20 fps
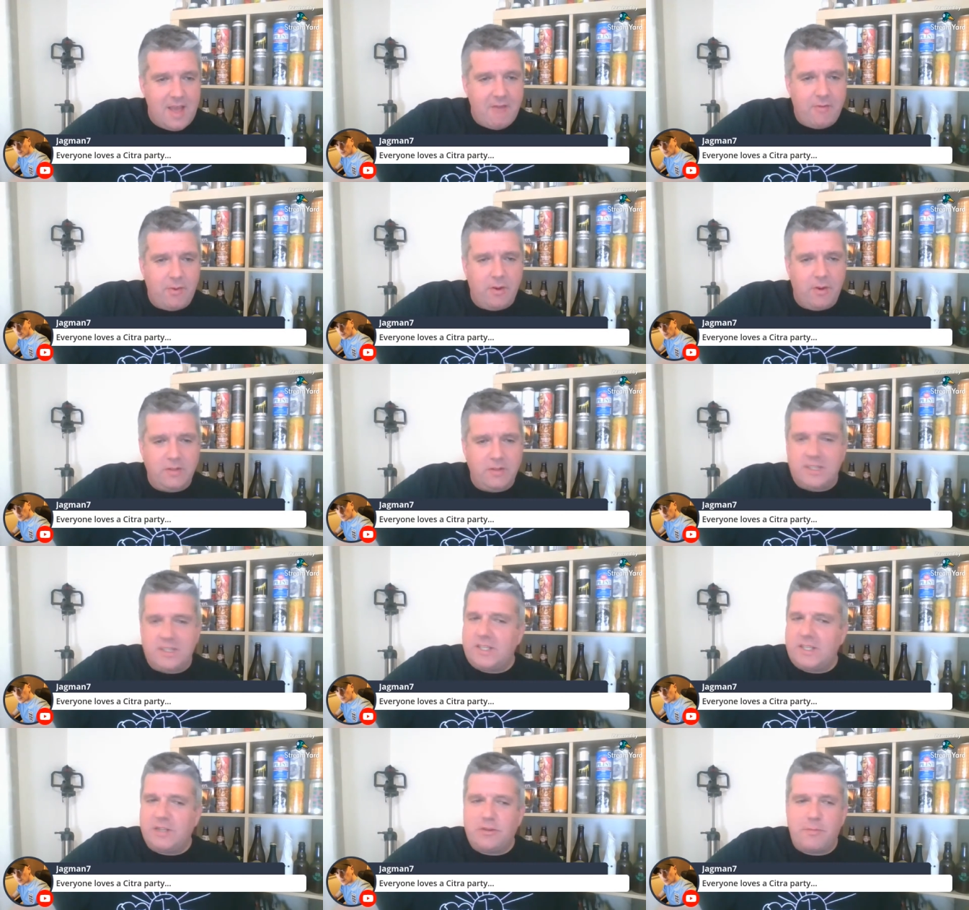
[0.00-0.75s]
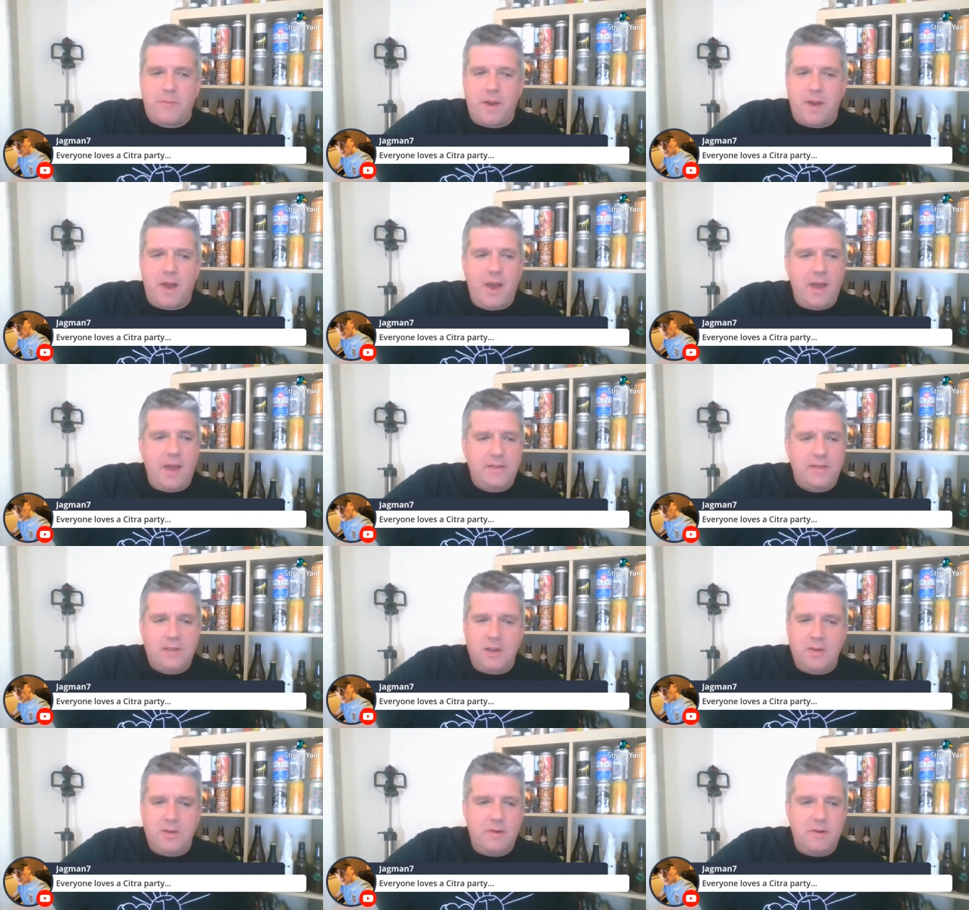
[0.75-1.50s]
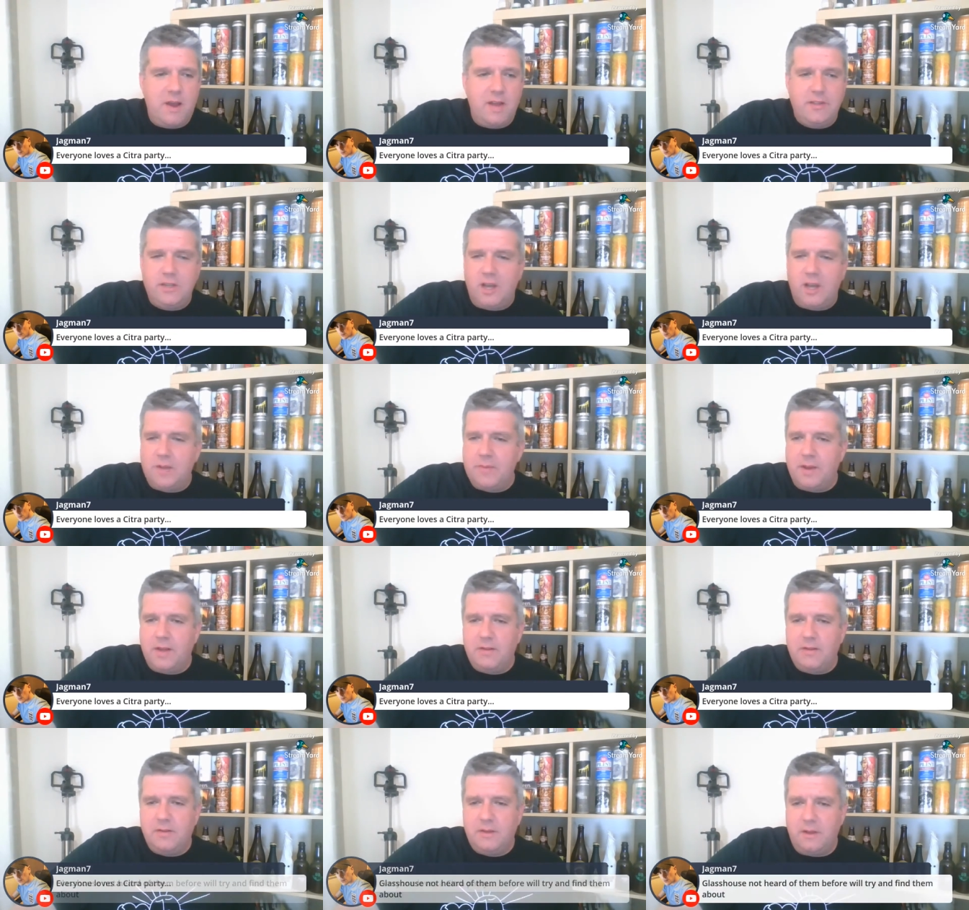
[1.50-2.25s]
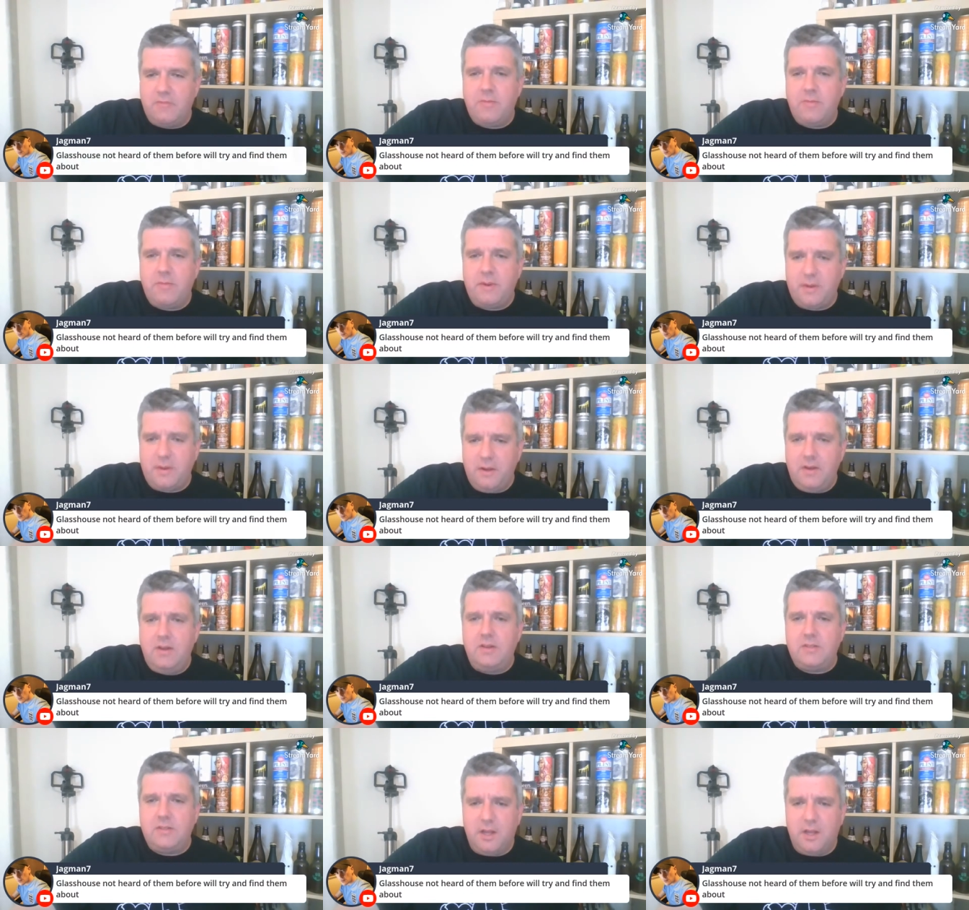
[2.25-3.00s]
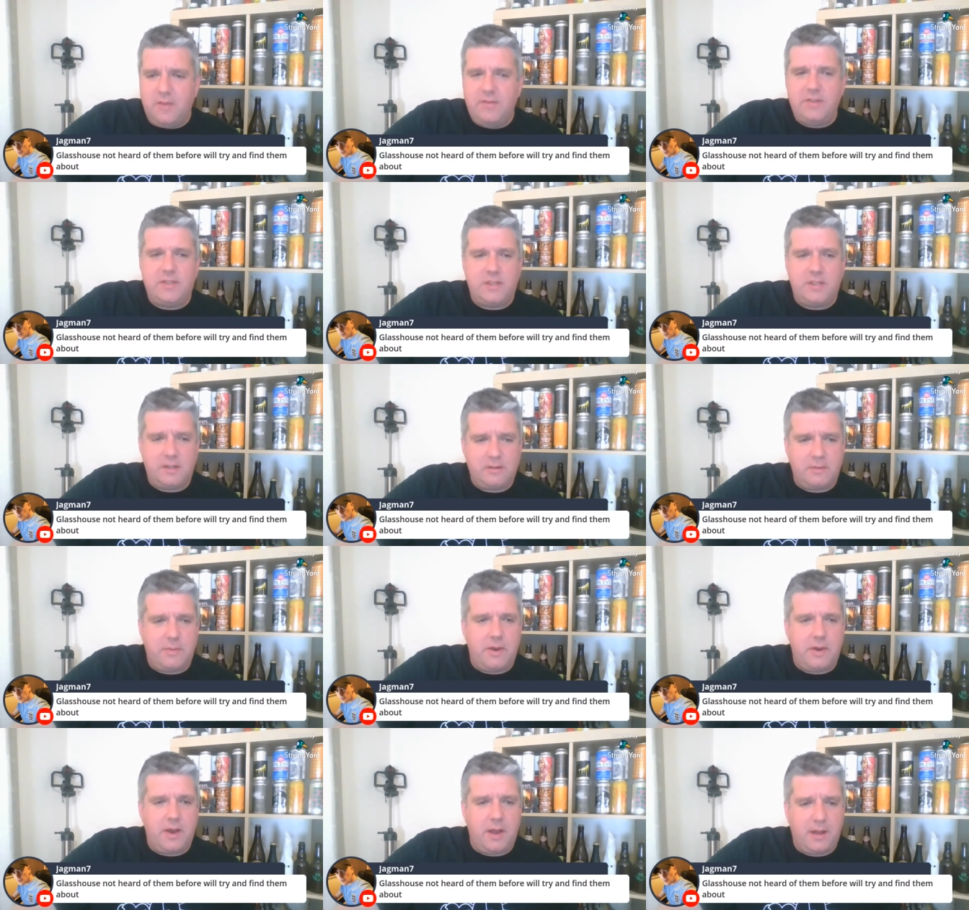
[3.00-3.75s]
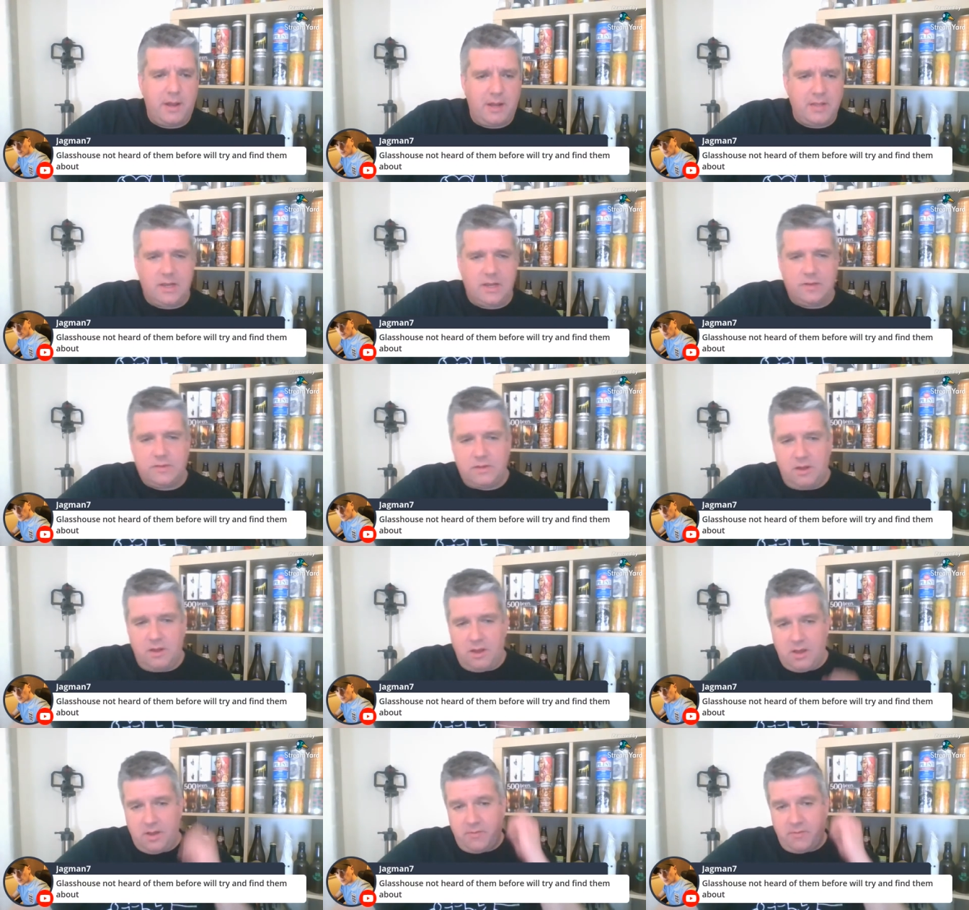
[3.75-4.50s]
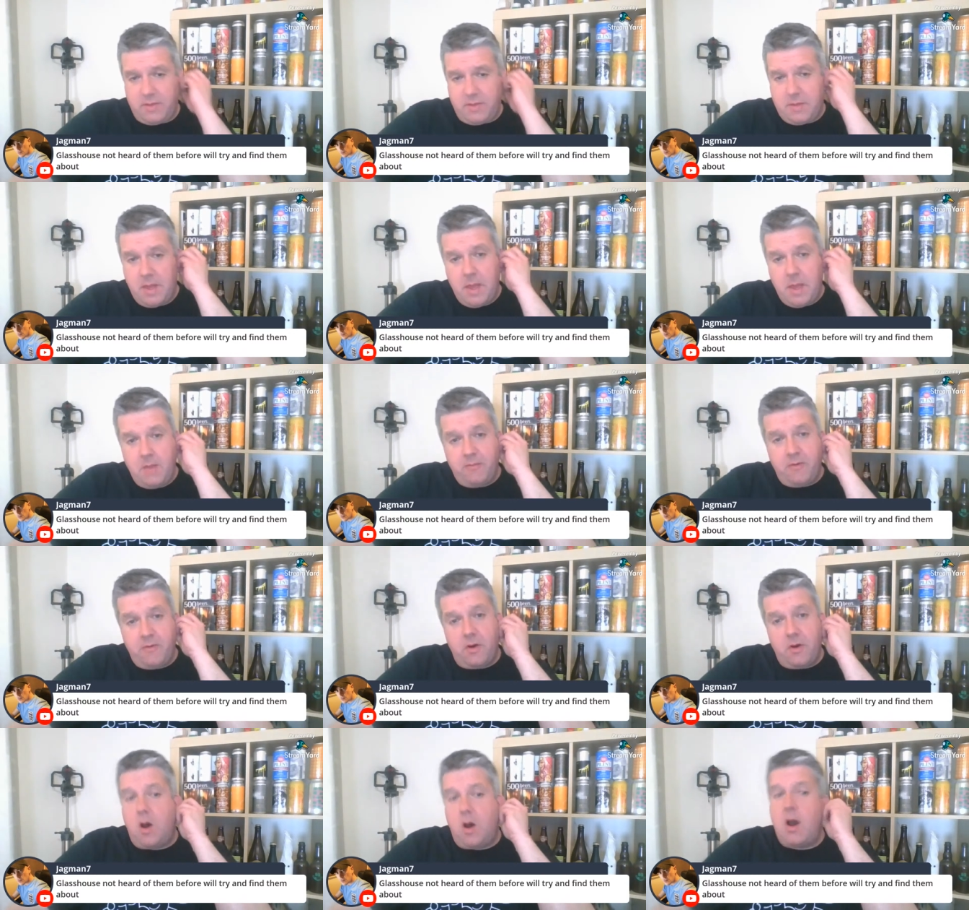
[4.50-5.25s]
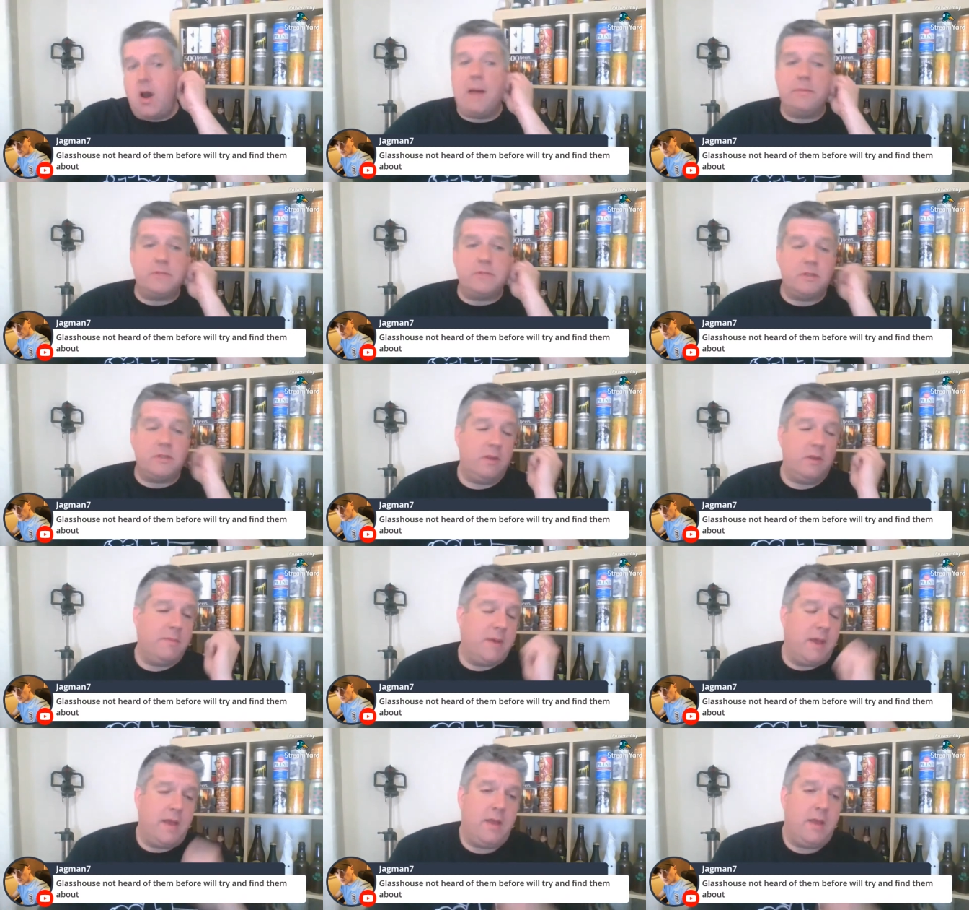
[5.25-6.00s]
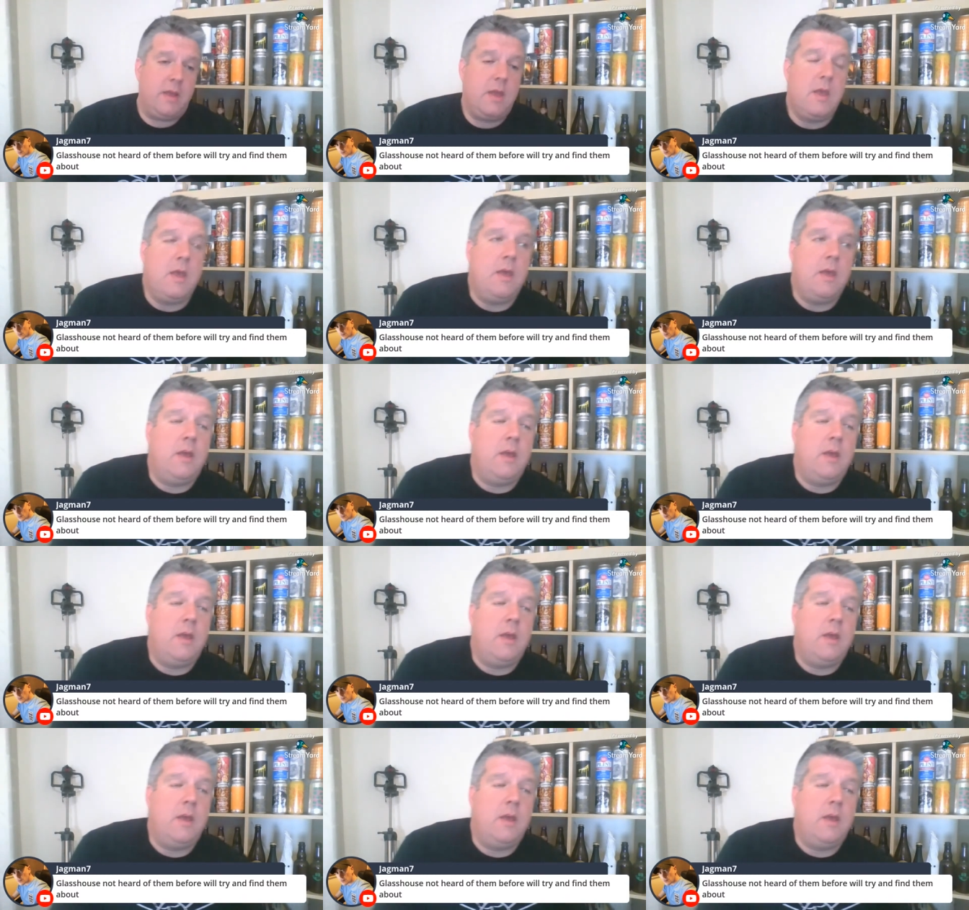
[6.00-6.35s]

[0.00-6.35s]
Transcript: Everyone loves a Citra Party too, right, Jagman? Everybody does love a Citra Party. Glasshouse, not heard of them. Oh, absolutely, mate.